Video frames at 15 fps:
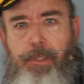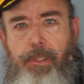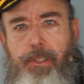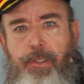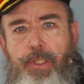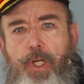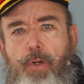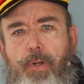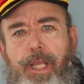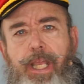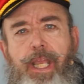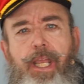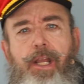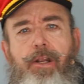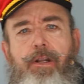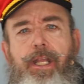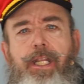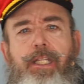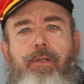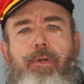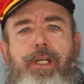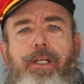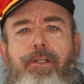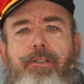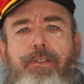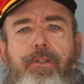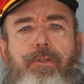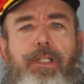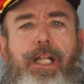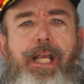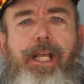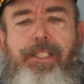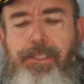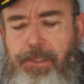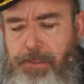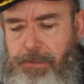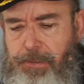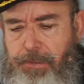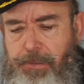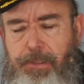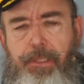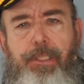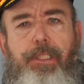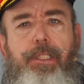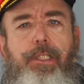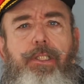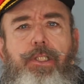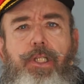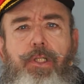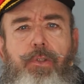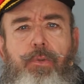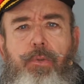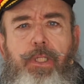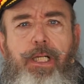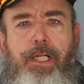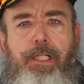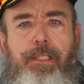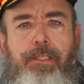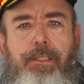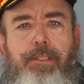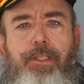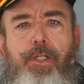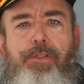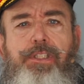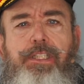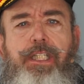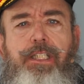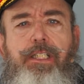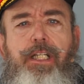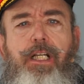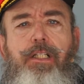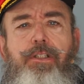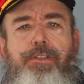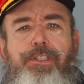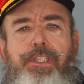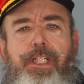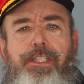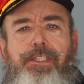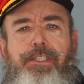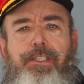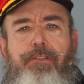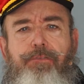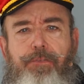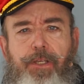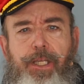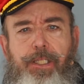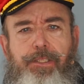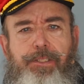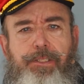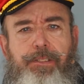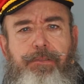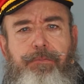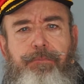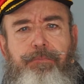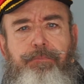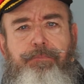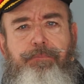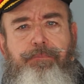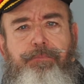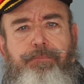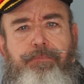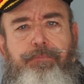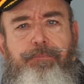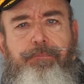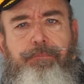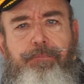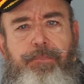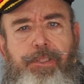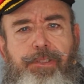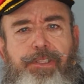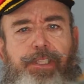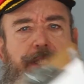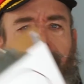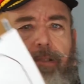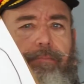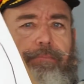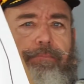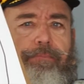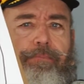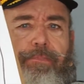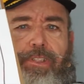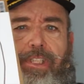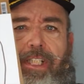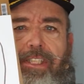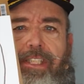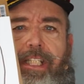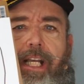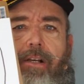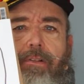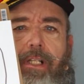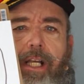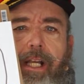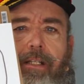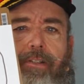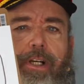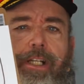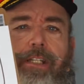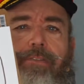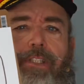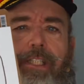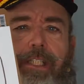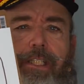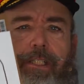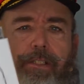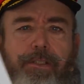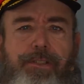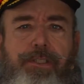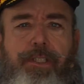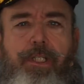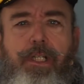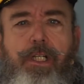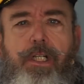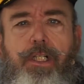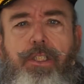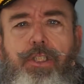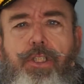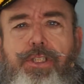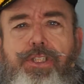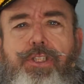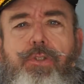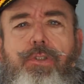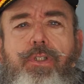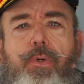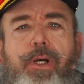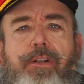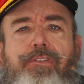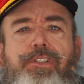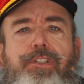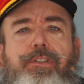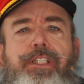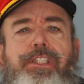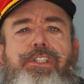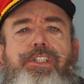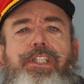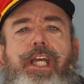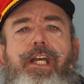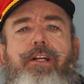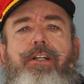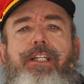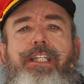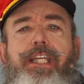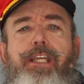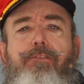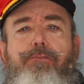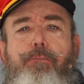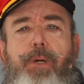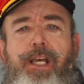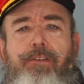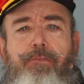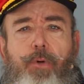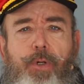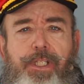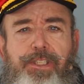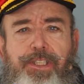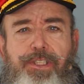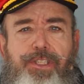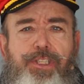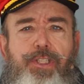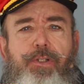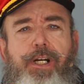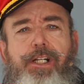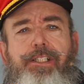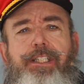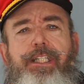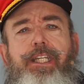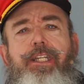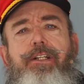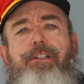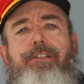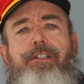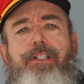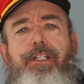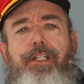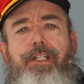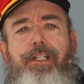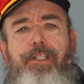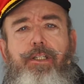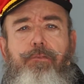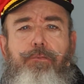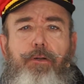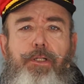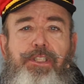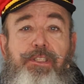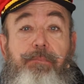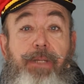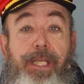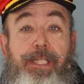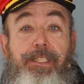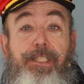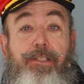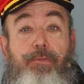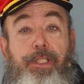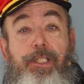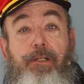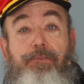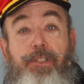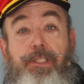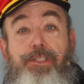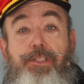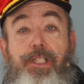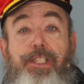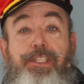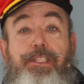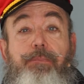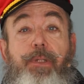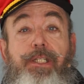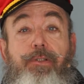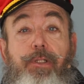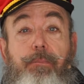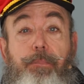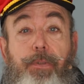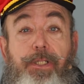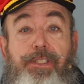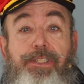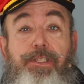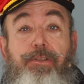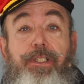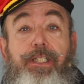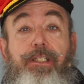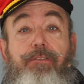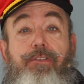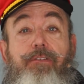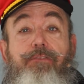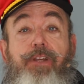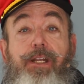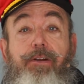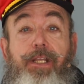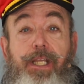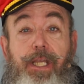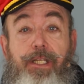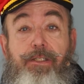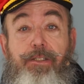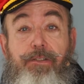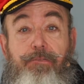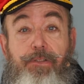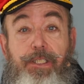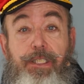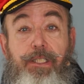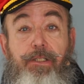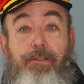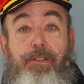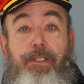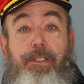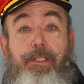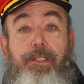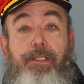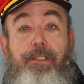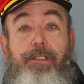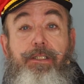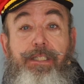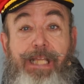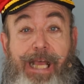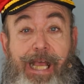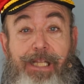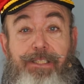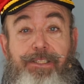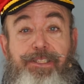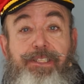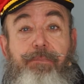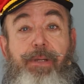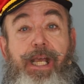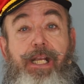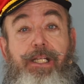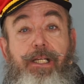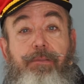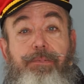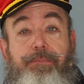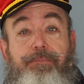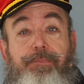No hair anywhere, no glasses, no skin color, just a face. You see it? Just the outline, not even the ears. You'll soon go out of screen share, and if my voice is too hard to hear, the first mate can read off the instructions by doing print screen of the very end of the video. That is the backup.